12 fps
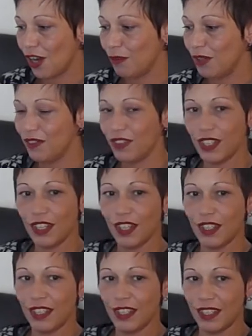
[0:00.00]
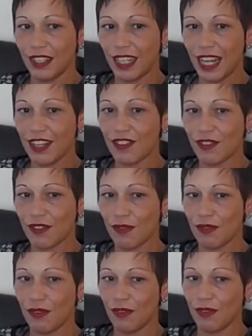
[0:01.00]
living, the
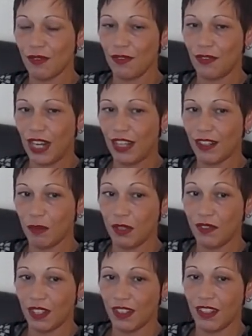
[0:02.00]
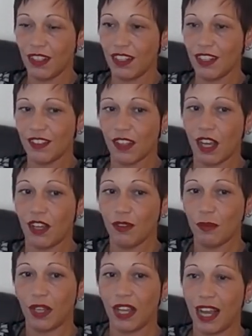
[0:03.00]
council flat that I'm living in is owned by the